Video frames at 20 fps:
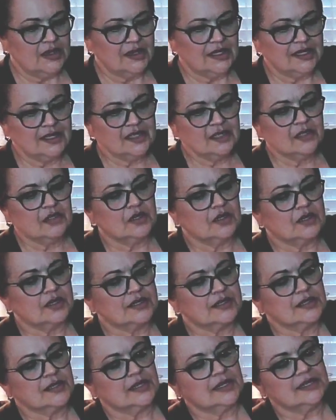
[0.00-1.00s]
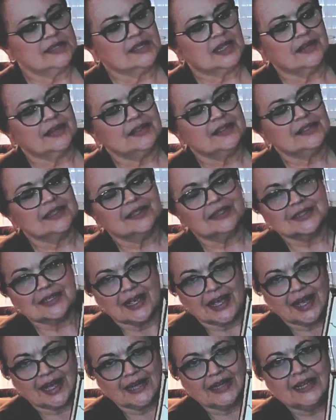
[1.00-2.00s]
This looks it's got these little
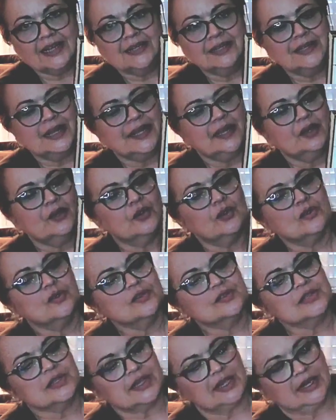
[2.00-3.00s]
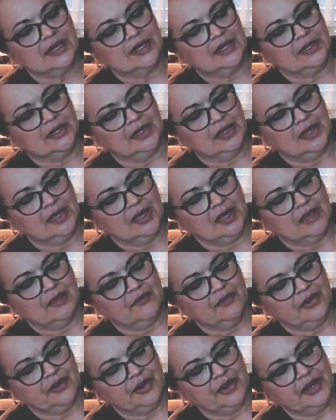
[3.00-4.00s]
tiny nails and
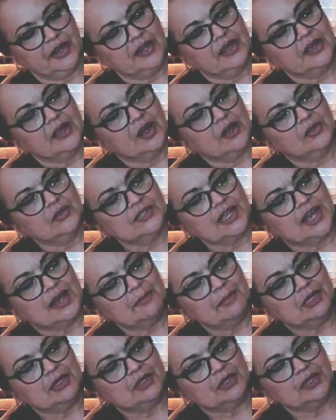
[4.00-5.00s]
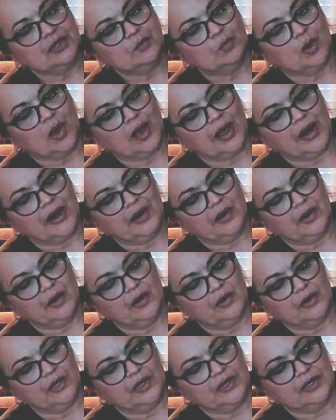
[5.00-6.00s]
a very old-timey looking wire
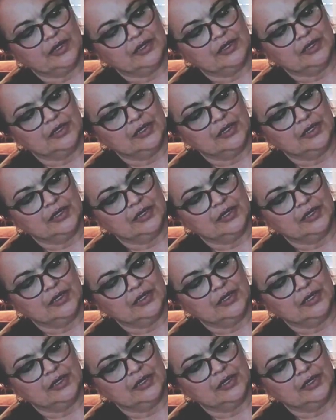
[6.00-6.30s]
on it.